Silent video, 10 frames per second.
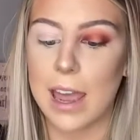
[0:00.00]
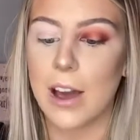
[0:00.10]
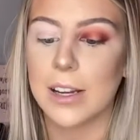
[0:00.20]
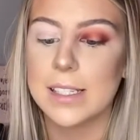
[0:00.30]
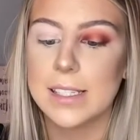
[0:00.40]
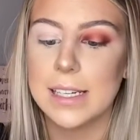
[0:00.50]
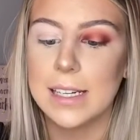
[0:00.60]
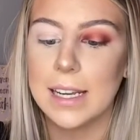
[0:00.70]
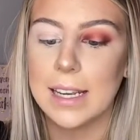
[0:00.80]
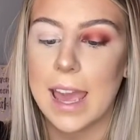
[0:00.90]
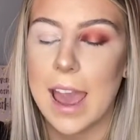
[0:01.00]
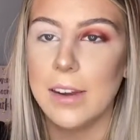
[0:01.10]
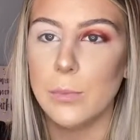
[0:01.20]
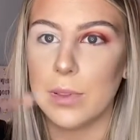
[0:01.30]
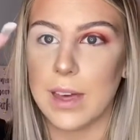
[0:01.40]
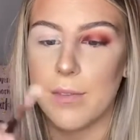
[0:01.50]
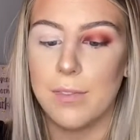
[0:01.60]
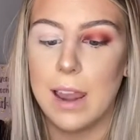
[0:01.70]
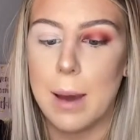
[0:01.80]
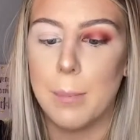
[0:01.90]
our concealer again with that
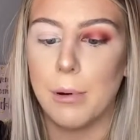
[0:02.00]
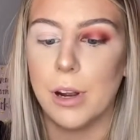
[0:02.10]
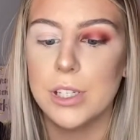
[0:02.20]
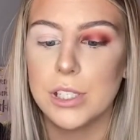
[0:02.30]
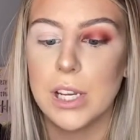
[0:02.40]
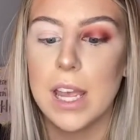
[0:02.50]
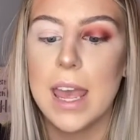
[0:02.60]
flat brush,